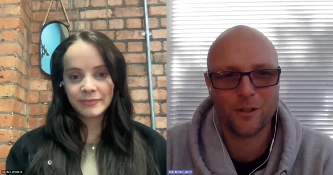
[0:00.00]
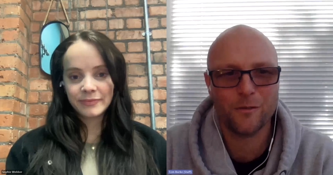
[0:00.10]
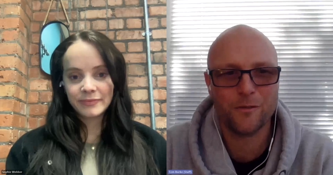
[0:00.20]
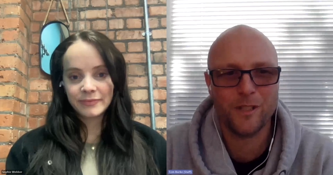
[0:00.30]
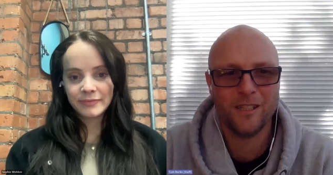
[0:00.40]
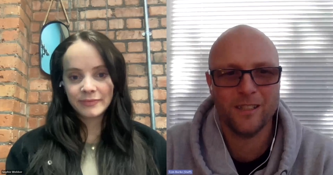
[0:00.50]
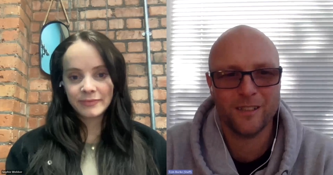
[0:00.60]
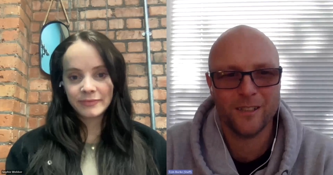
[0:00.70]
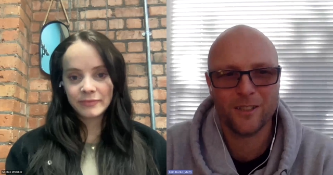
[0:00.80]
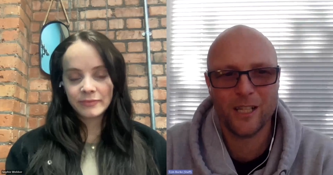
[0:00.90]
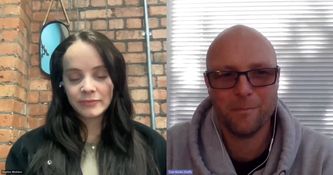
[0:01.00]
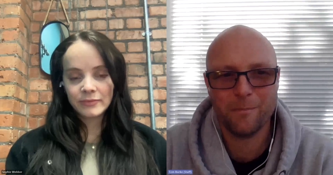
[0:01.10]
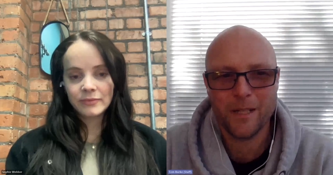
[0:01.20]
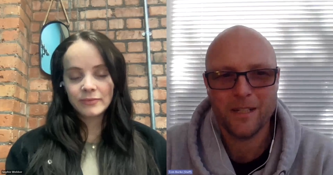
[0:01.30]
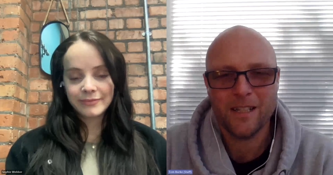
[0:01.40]
Speaker 1: Sophie and her
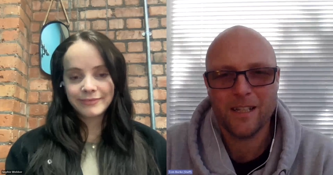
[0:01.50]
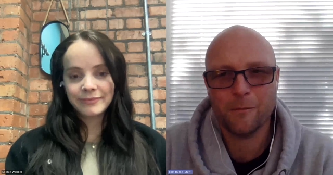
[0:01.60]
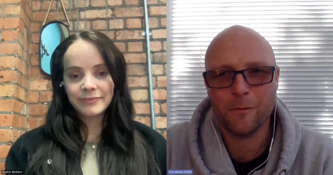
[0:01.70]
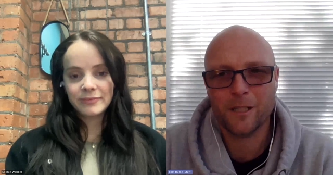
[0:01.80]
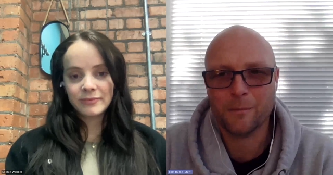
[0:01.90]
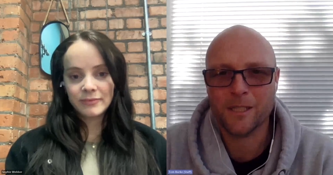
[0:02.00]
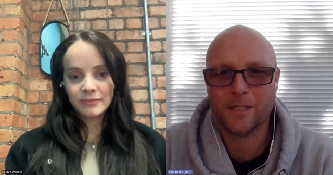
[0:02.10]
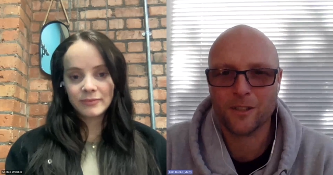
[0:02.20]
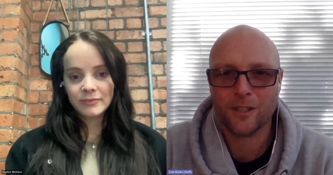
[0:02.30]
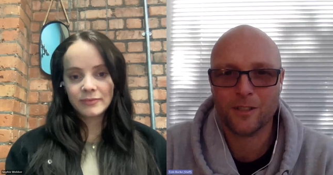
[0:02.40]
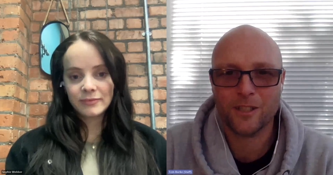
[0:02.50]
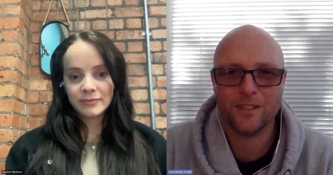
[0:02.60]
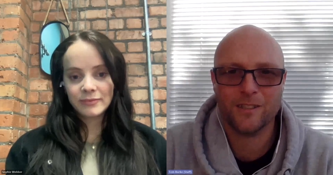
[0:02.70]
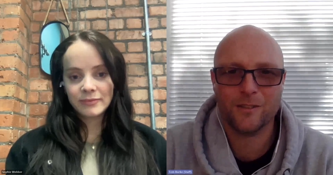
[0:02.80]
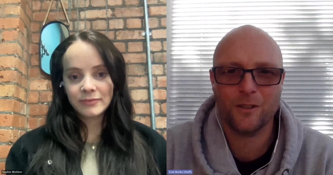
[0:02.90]
team, and we're going to be
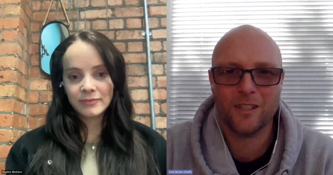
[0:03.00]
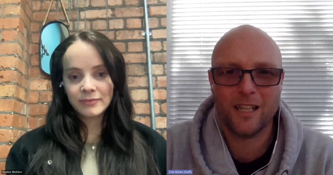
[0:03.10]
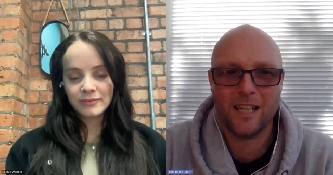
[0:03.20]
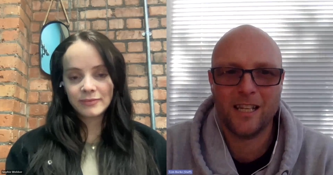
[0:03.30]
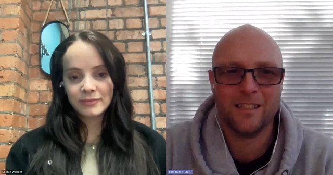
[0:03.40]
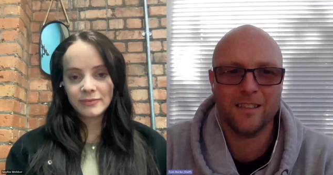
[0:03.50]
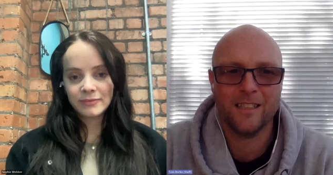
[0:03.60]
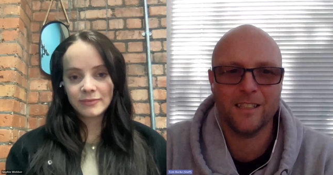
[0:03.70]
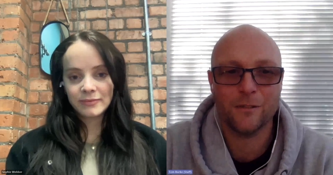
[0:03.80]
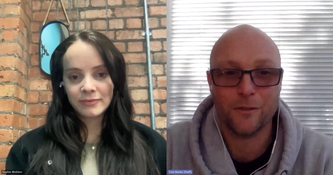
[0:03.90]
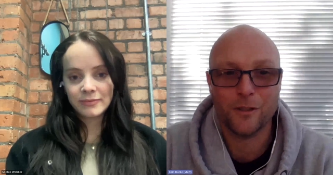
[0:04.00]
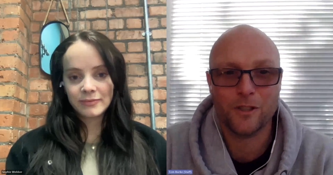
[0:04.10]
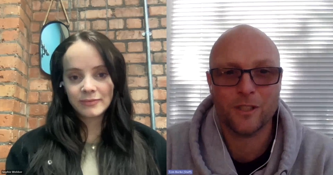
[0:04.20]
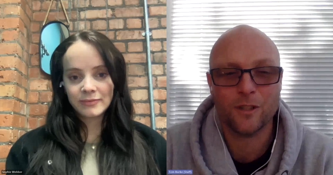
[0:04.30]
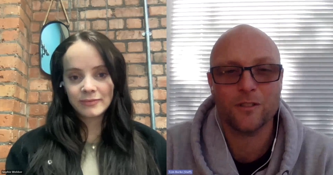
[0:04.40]
discussing today the
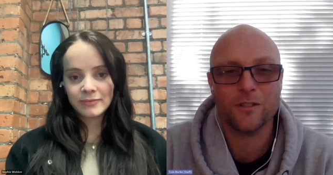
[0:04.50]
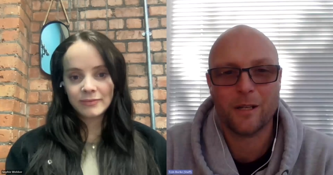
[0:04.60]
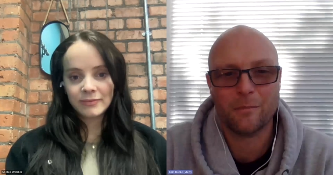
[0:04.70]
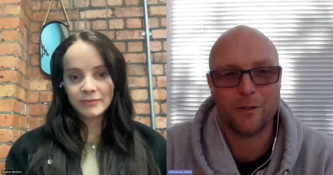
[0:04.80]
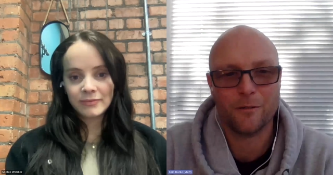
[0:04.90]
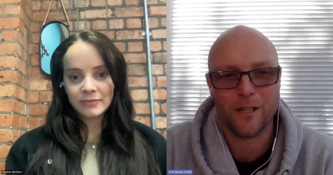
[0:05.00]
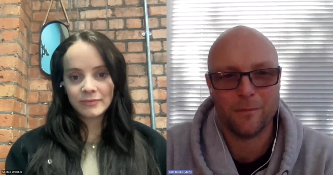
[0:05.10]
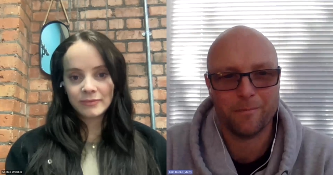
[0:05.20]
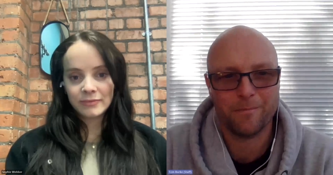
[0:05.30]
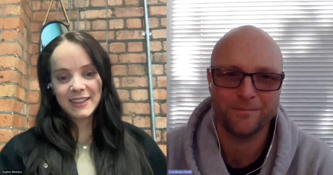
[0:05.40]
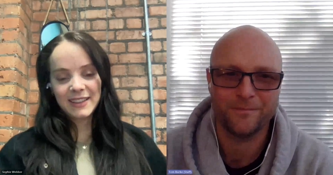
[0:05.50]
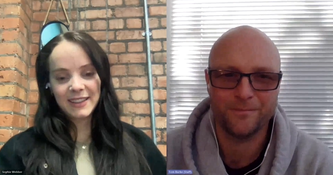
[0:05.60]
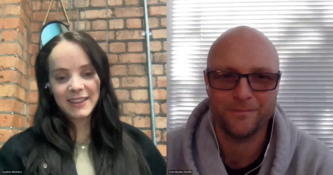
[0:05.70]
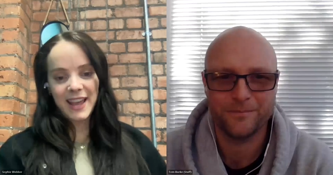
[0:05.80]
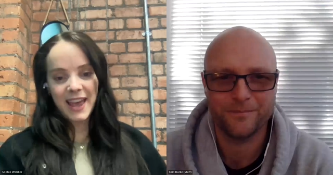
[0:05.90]
Convergent Content Program.
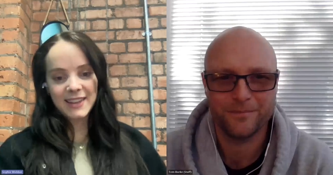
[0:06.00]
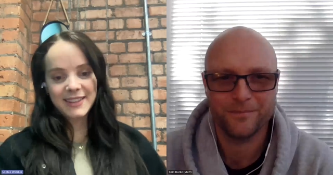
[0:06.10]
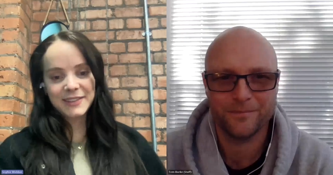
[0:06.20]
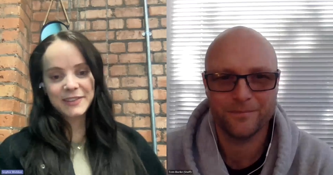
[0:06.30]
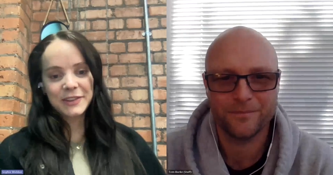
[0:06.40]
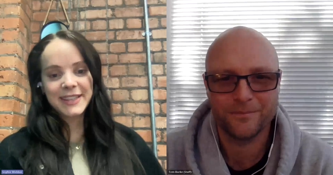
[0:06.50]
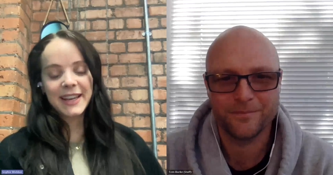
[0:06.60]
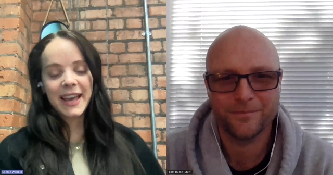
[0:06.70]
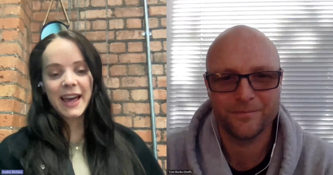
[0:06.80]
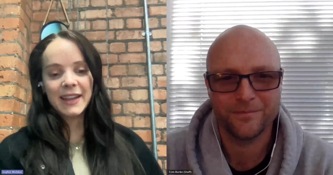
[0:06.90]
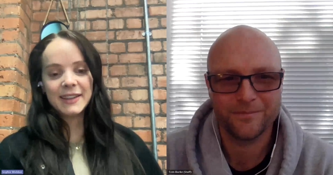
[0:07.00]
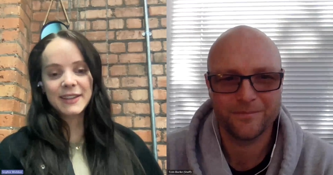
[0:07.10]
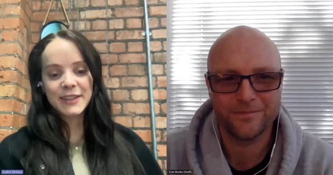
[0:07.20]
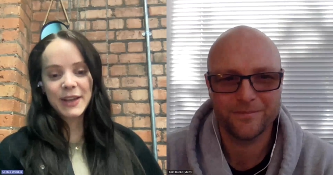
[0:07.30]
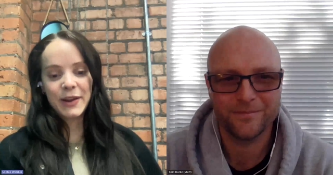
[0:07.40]
Speaker 2: Yes, of course I
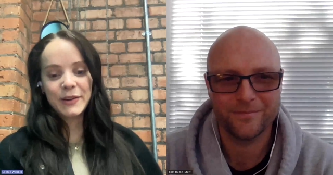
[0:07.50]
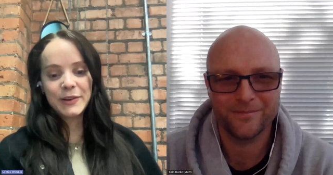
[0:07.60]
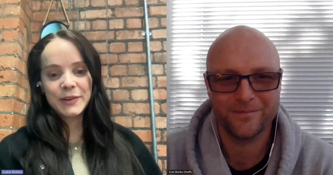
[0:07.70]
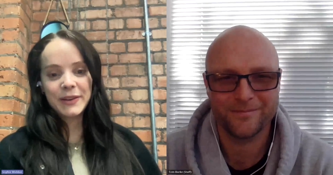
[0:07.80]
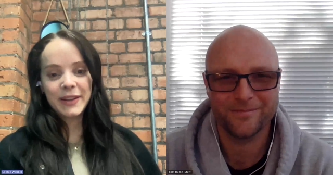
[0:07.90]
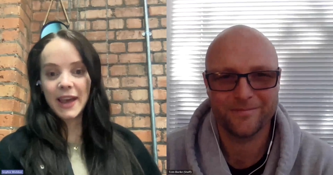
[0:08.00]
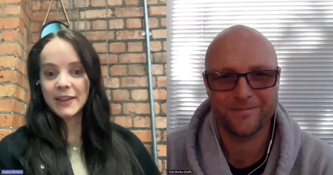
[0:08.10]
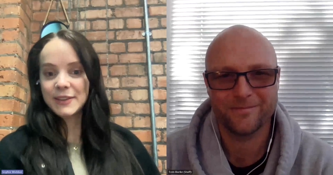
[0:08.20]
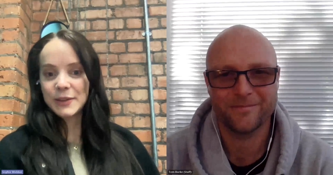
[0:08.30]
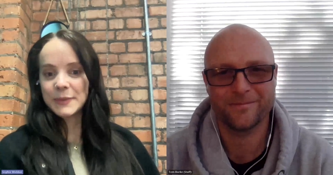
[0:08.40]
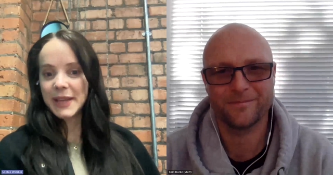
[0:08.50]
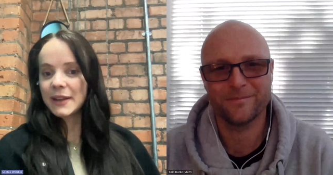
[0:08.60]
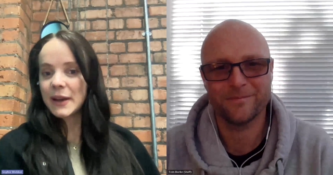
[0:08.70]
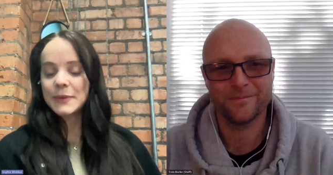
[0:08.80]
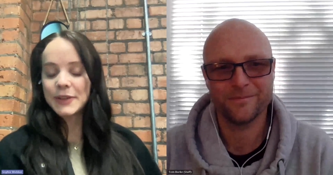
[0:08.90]
can. So, yeah, as Tom
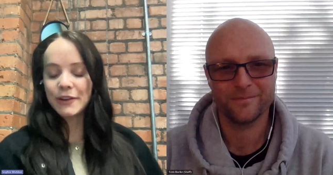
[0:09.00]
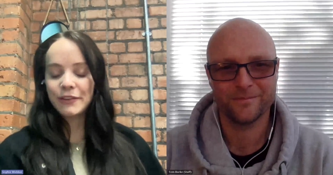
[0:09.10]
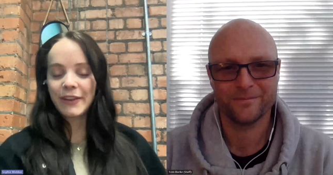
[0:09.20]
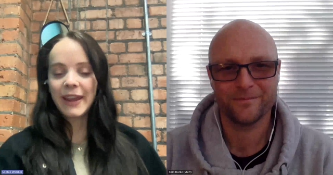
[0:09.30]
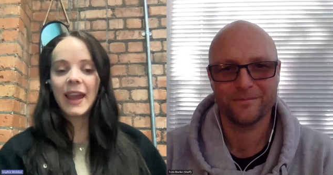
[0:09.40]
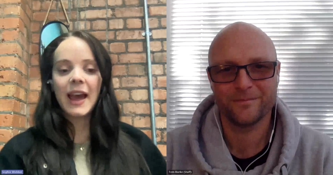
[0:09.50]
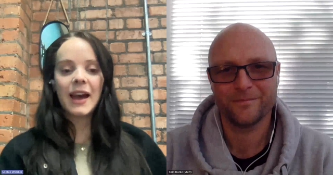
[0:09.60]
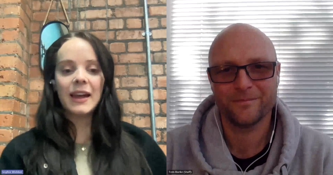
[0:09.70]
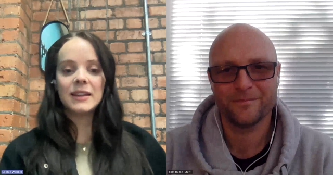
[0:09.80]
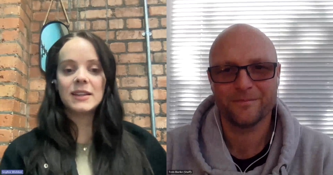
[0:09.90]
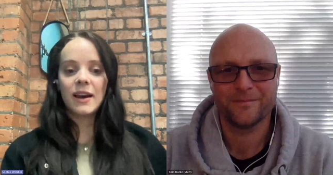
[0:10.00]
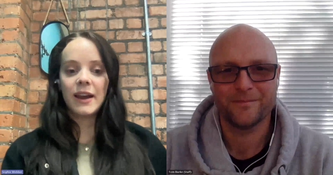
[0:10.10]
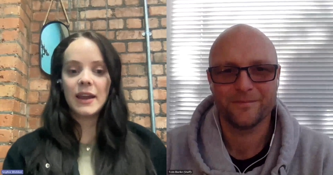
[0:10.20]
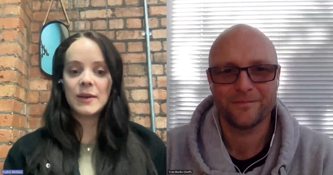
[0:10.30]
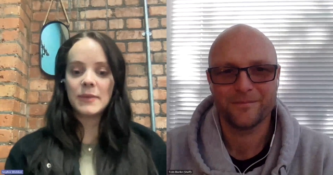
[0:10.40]
said, I'm Sophie, and
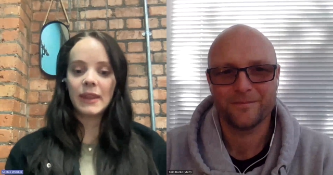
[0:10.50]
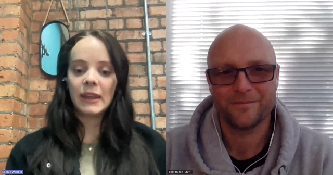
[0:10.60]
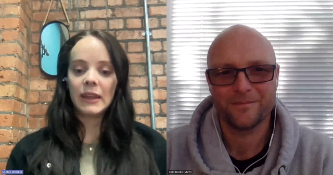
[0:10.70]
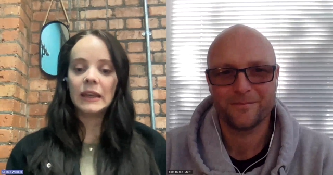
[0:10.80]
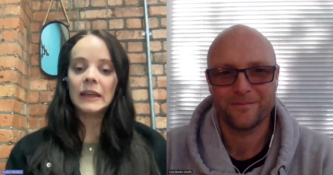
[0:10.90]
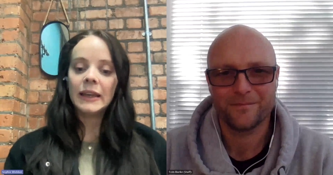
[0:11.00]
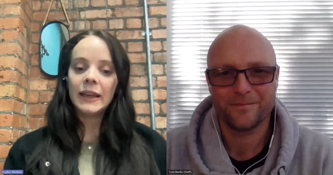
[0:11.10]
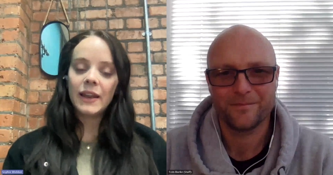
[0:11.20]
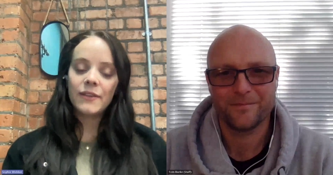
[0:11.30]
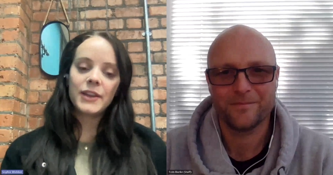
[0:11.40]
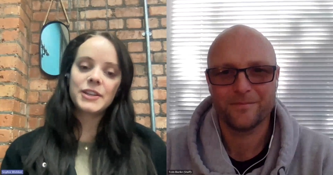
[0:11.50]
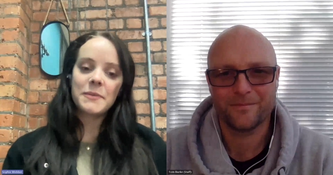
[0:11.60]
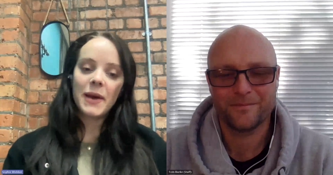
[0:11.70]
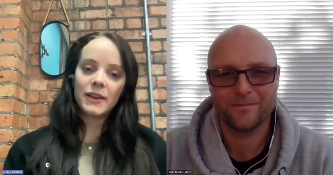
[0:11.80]
I am the Innovation